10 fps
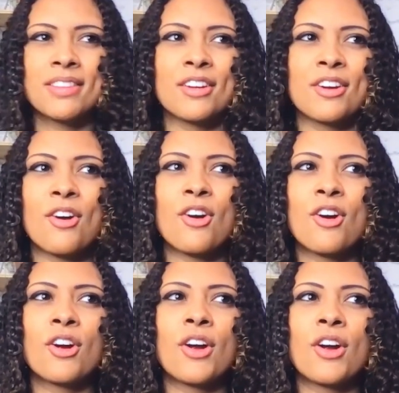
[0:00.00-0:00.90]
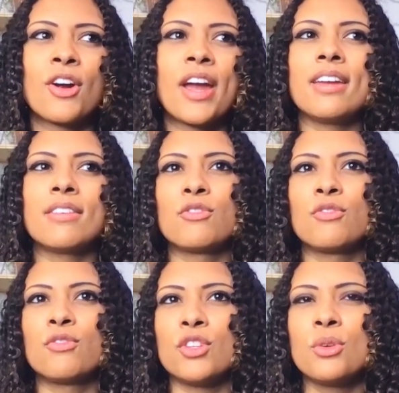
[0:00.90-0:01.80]
There are a
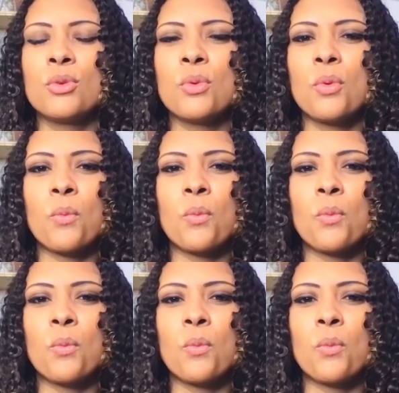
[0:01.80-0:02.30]
few